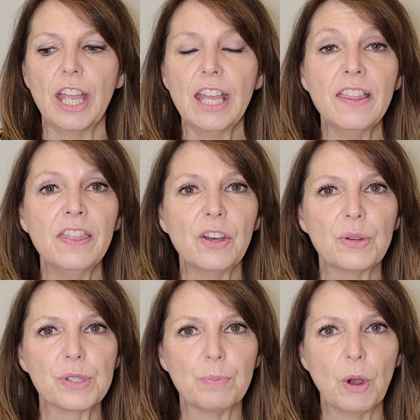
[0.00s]
in
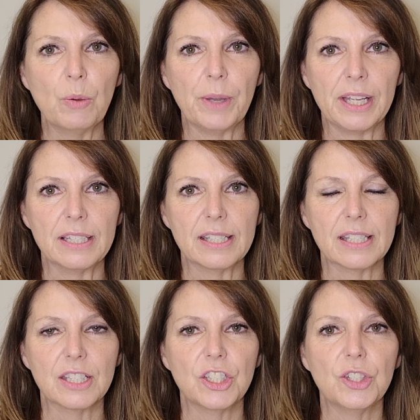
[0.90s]
those moments
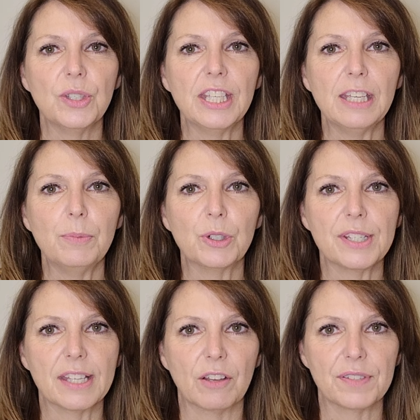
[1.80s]
to keep
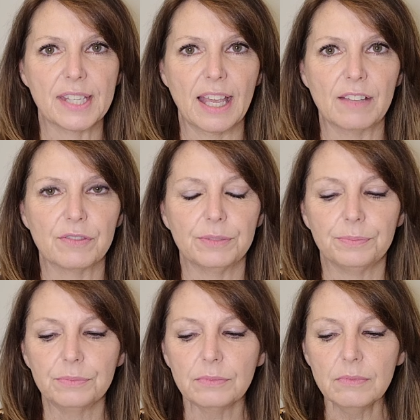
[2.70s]
yourself safe.
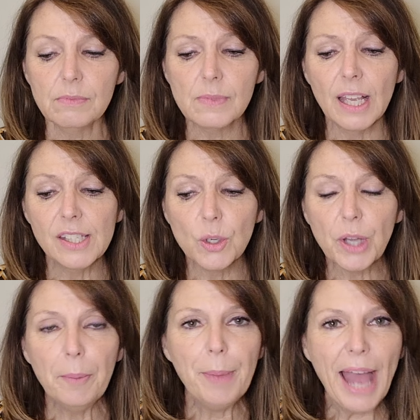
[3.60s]
So
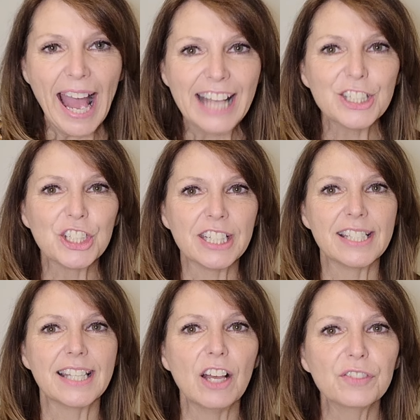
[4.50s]
compassion,
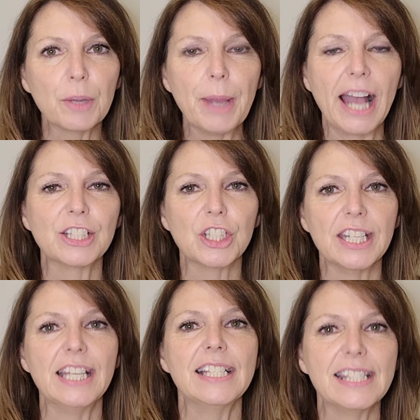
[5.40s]
self-compassion
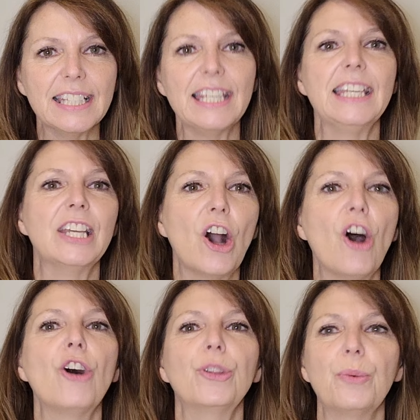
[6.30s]
is the key
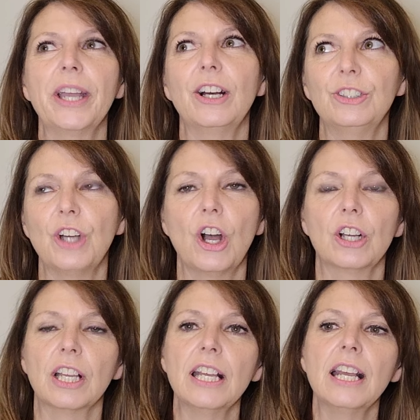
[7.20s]
all the way
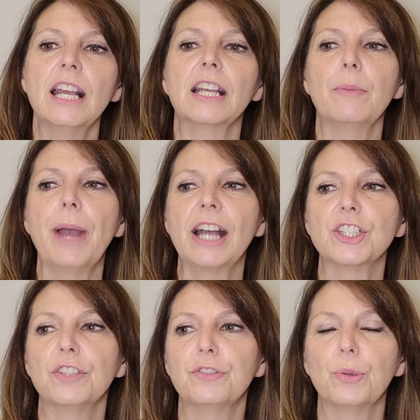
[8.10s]
along.
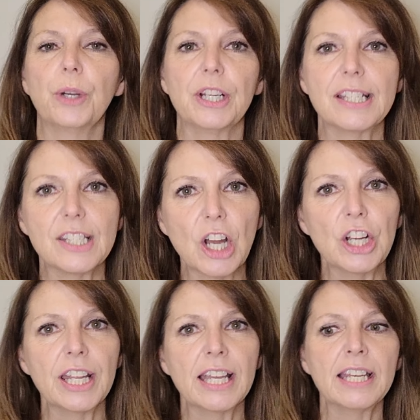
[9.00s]
Compassion for where it
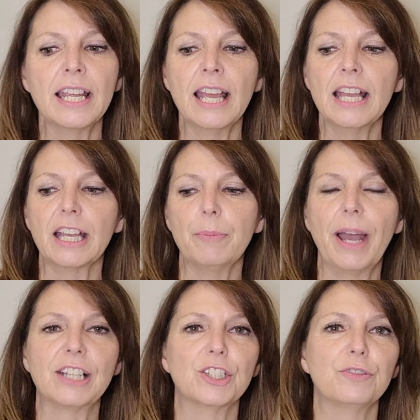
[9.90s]
started,
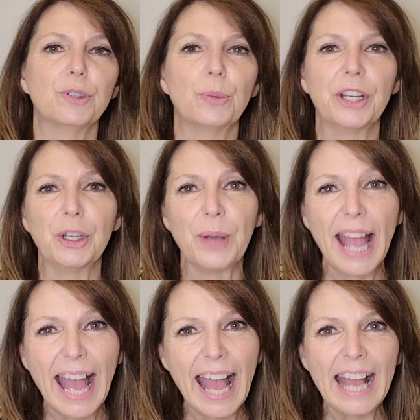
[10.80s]
compassion for where you're
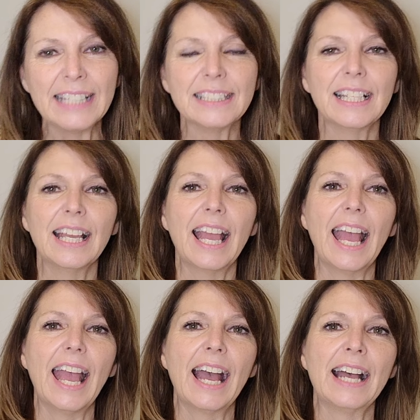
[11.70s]
at,
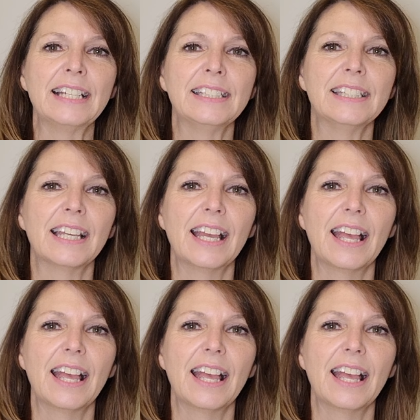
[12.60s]
and